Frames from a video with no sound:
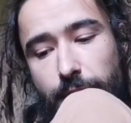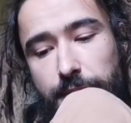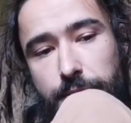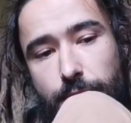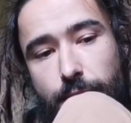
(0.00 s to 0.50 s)

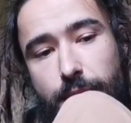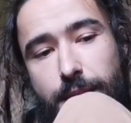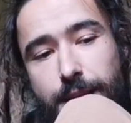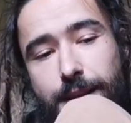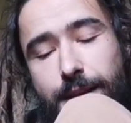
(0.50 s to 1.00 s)
to get to
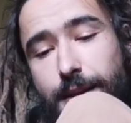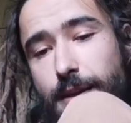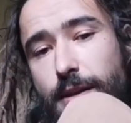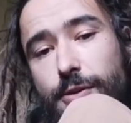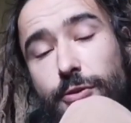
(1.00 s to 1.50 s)
where we
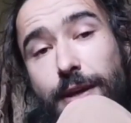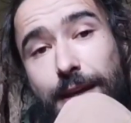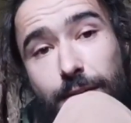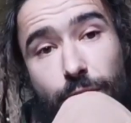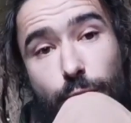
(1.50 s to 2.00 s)
want to be